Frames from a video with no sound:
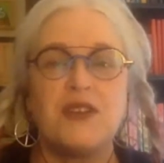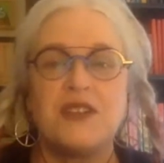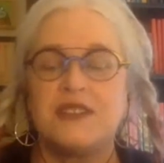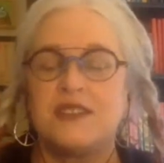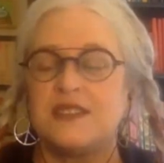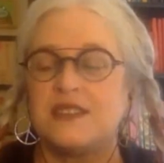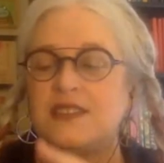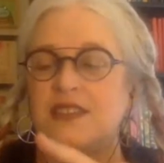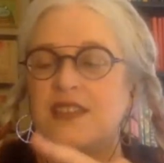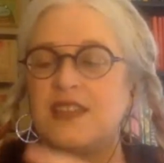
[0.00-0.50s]

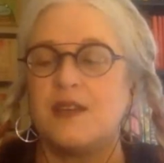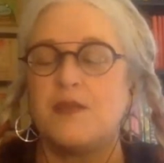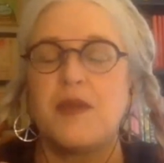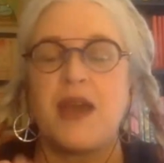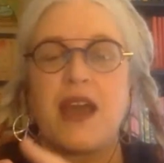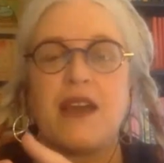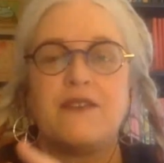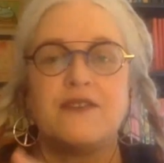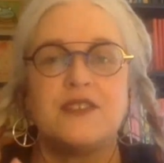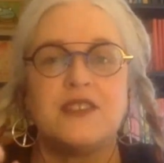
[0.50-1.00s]
to see them
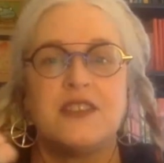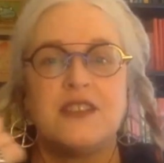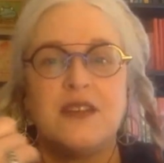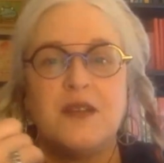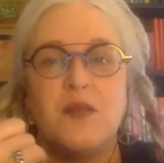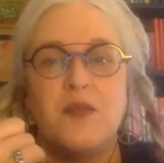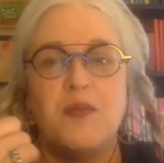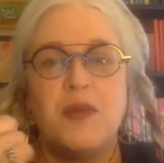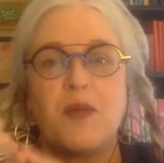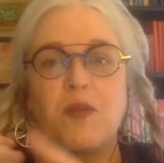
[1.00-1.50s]
have to
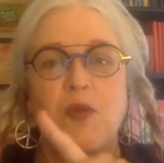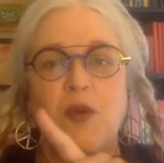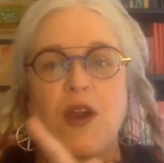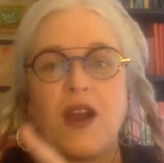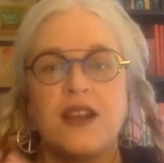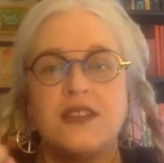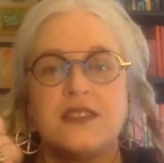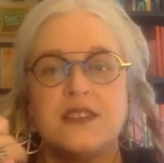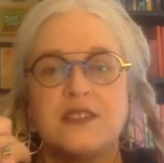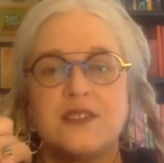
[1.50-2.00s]

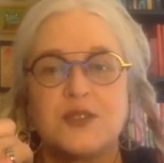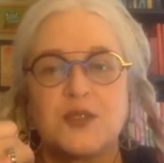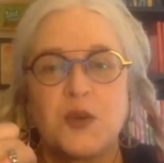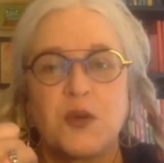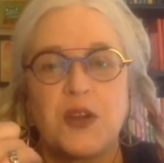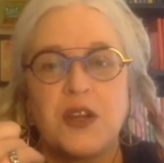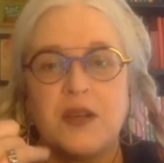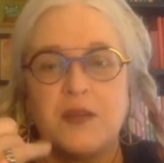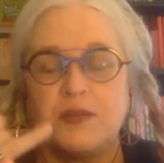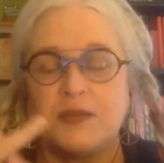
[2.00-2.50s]
memorize a
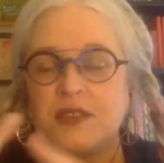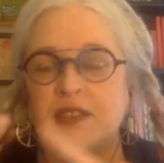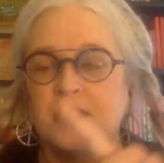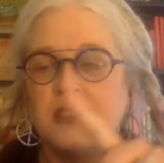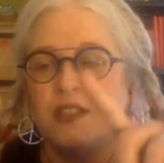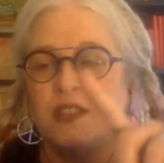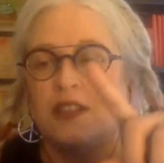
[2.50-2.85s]
script.